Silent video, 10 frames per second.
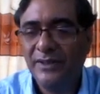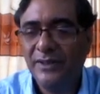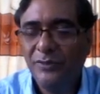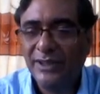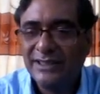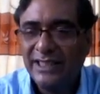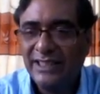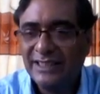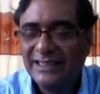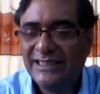We are
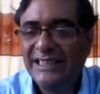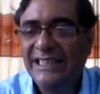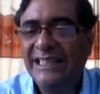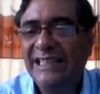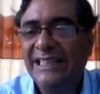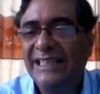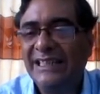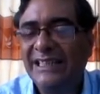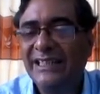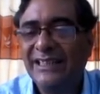saying
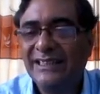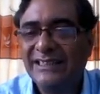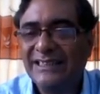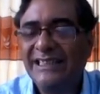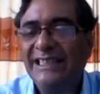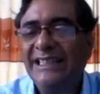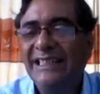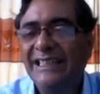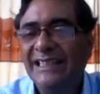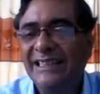seen,
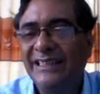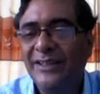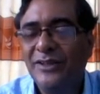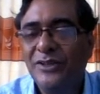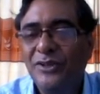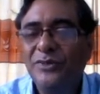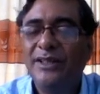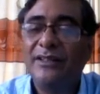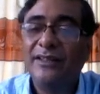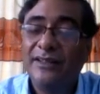seen. We
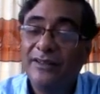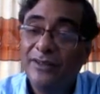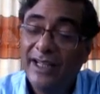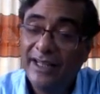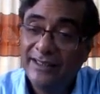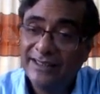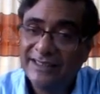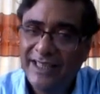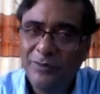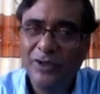are in the
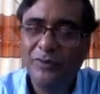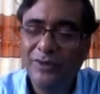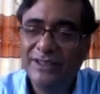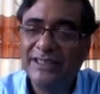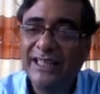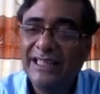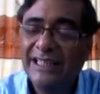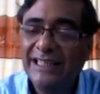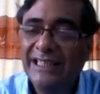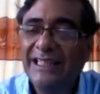same way we will say
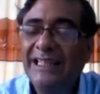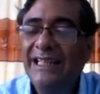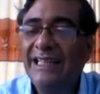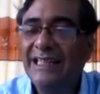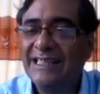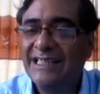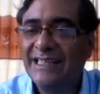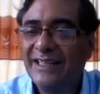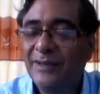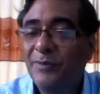heat,
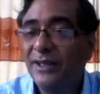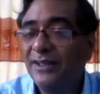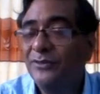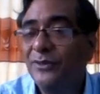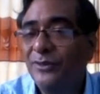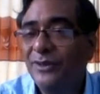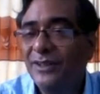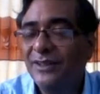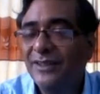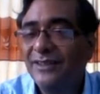but
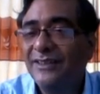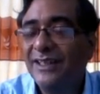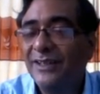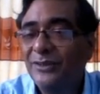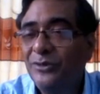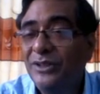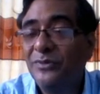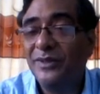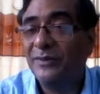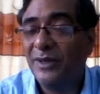there are two
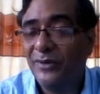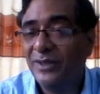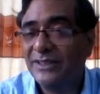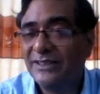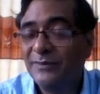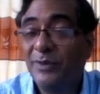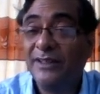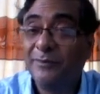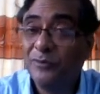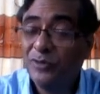different vowels, but
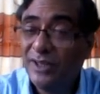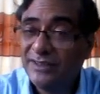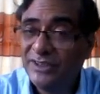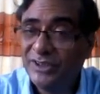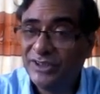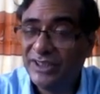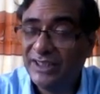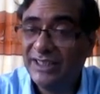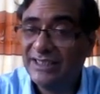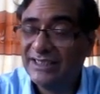the
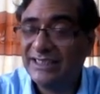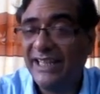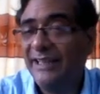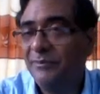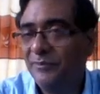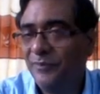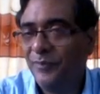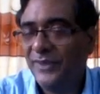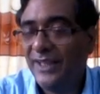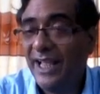pronunciation is same,
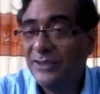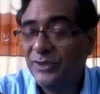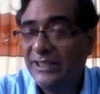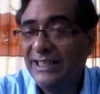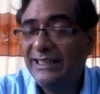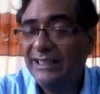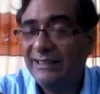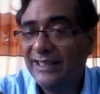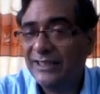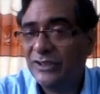as we did
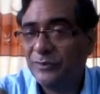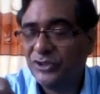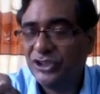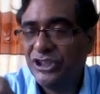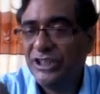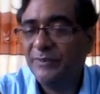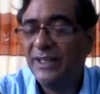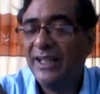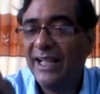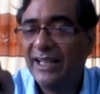in case of sheep
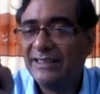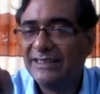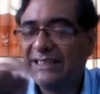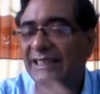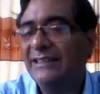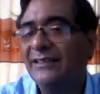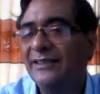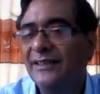and seen.